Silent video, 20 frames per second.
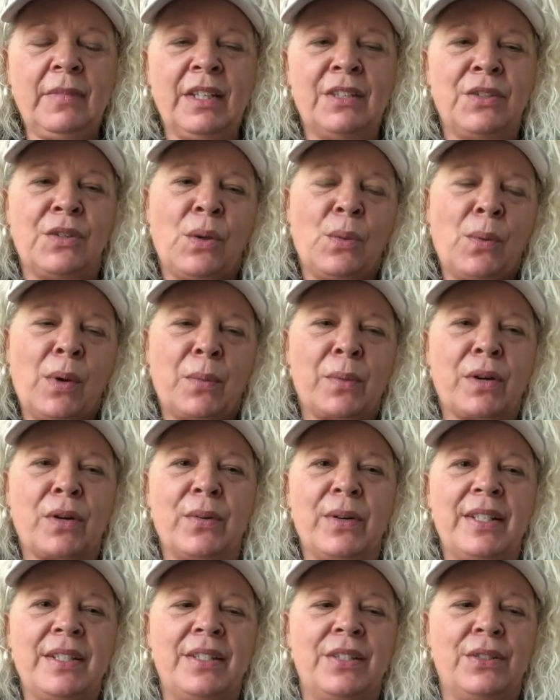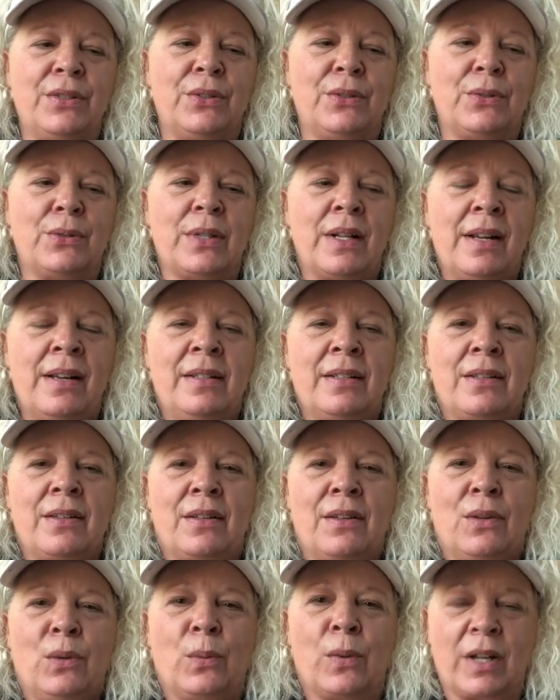So what we're going to
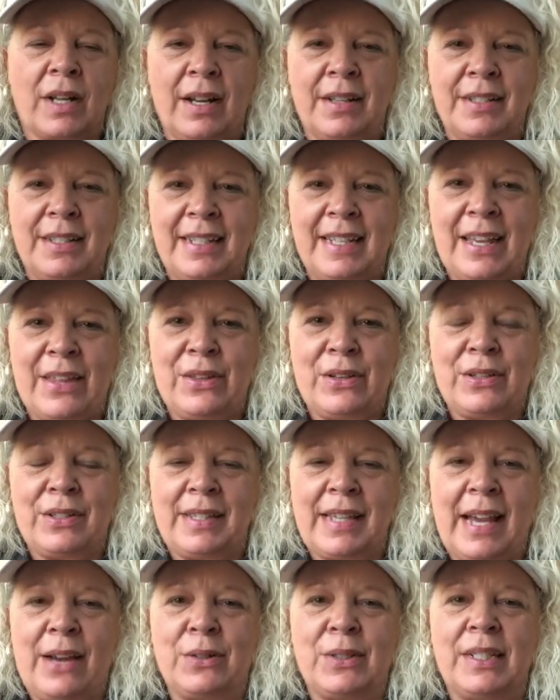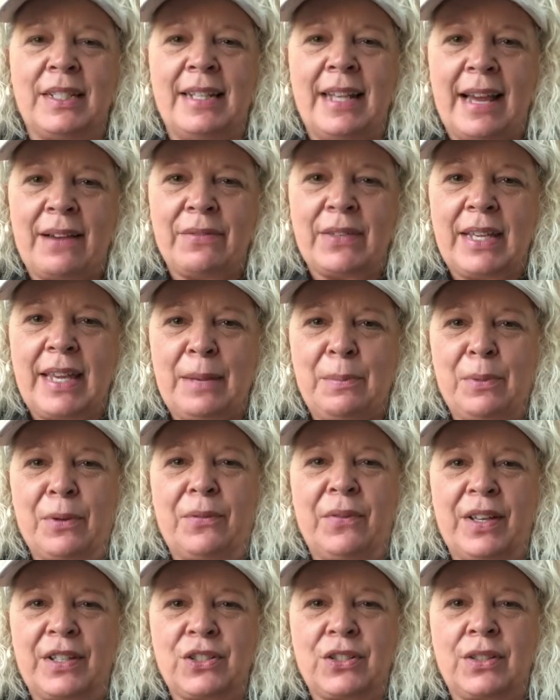work on together is how to navigate
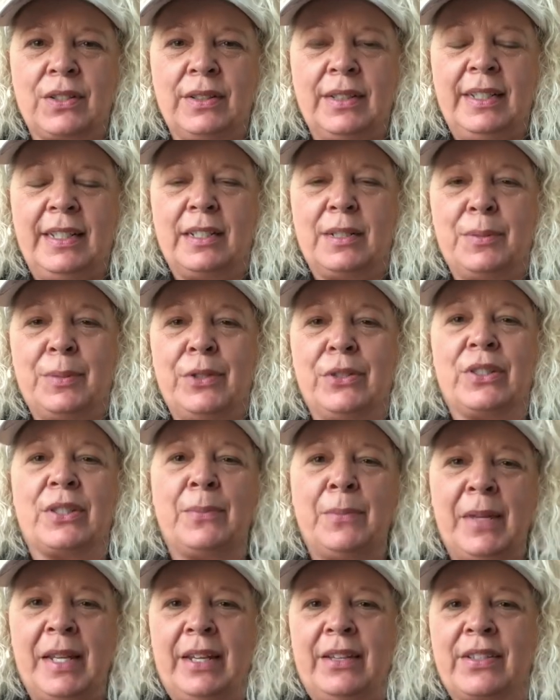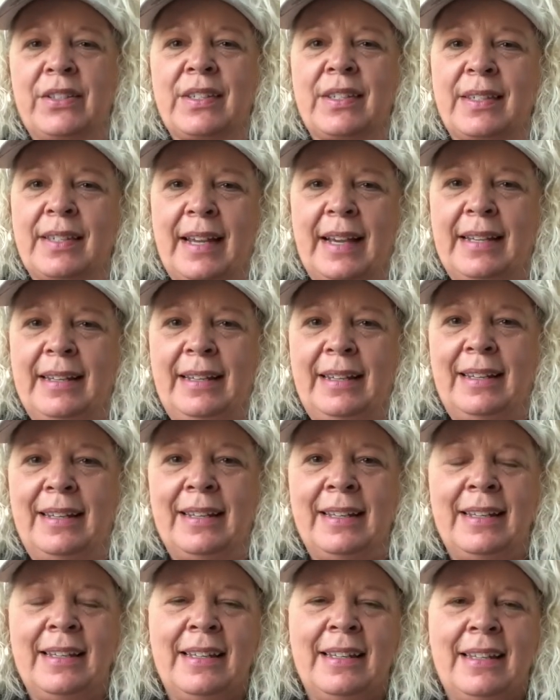professionally in a multimedia society.
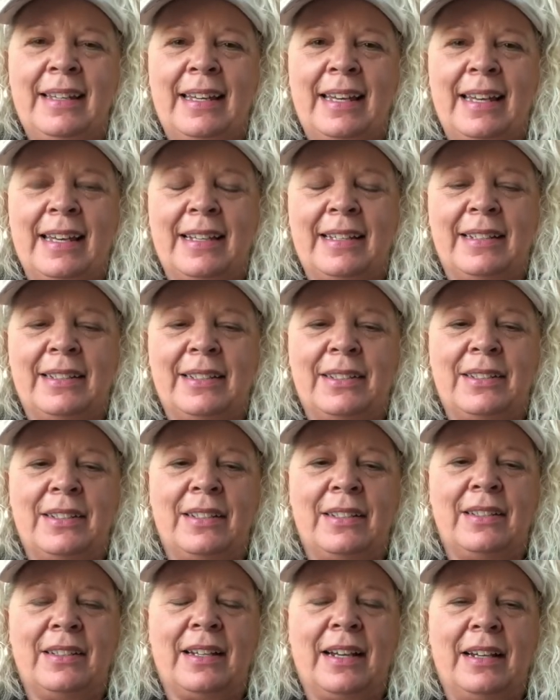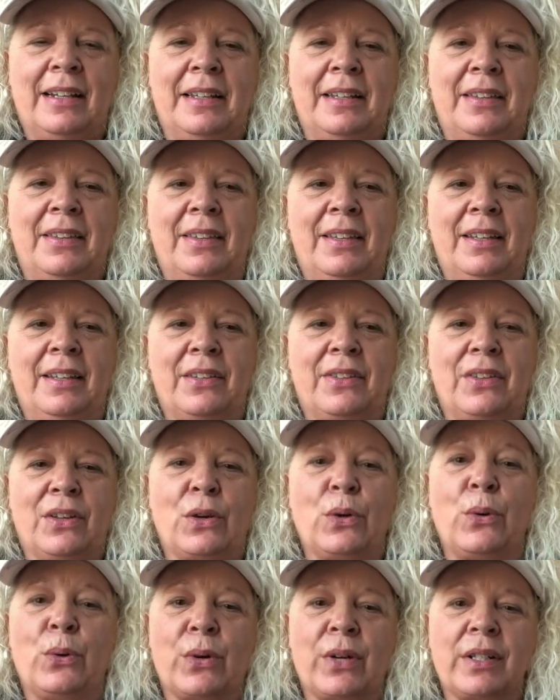And I think the
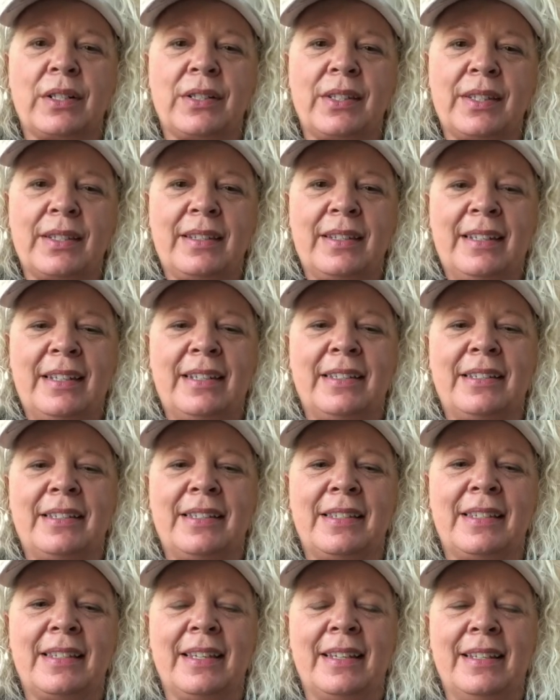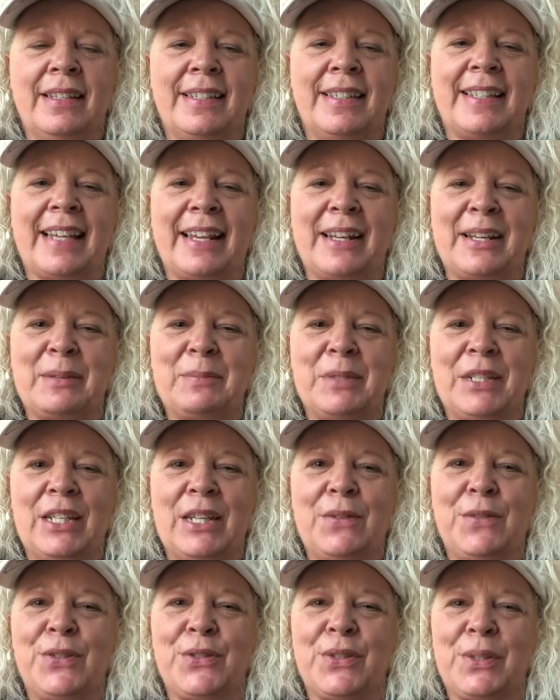course is set up to
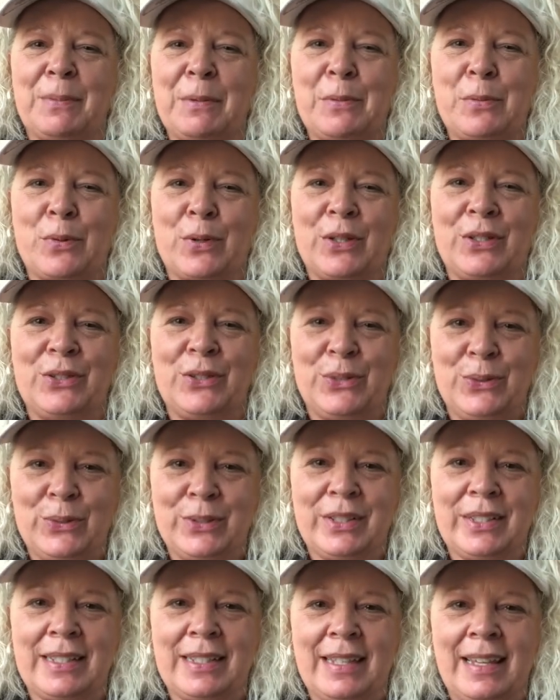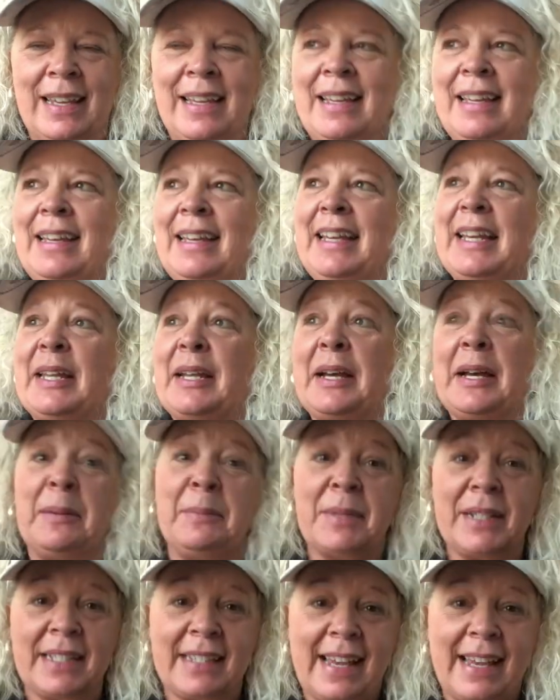give you some important tools, and
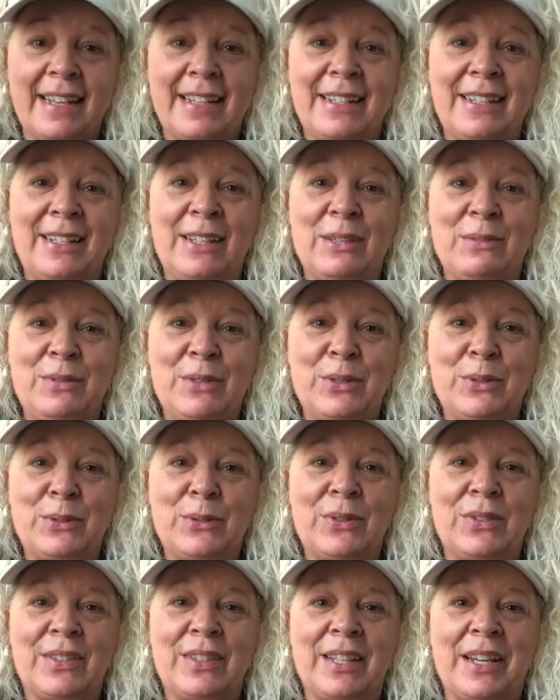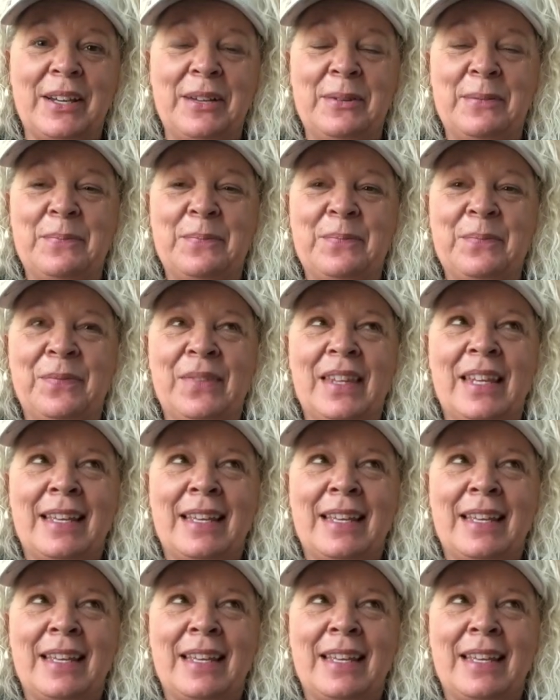I'm excited to give you some